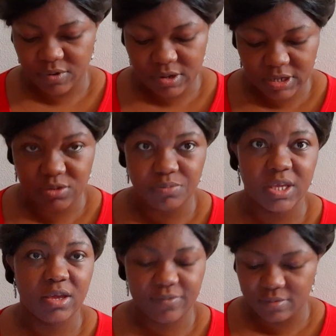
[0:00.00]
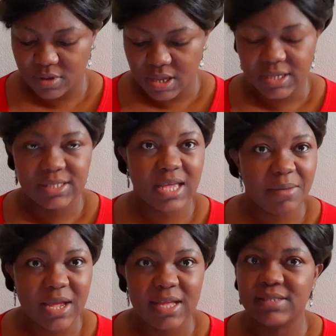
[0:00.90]
We really need to be careful.
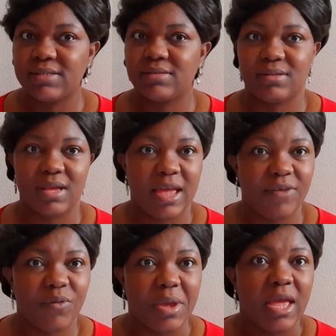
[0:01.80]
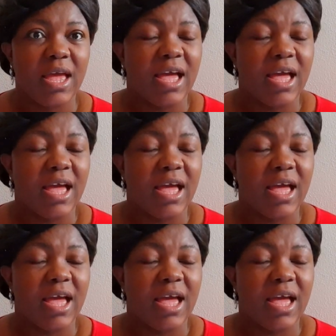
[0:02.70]
Scammers are everywhere.